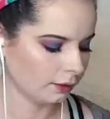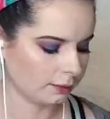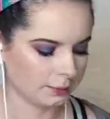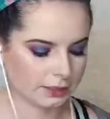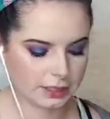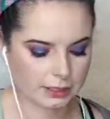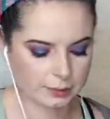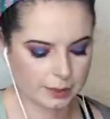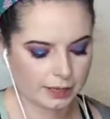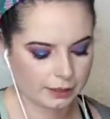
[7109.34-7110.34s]
I'm gonna take this
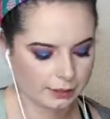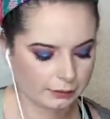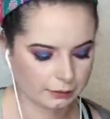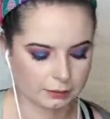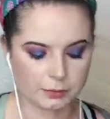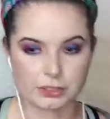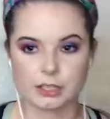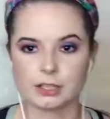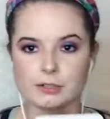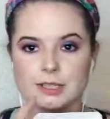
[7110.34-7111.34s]
palette out, and I'm just
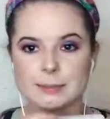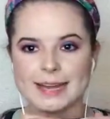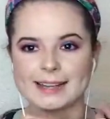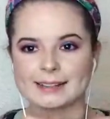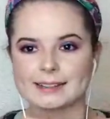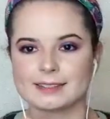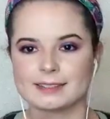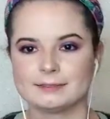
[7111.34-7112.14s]
gonna use the backs.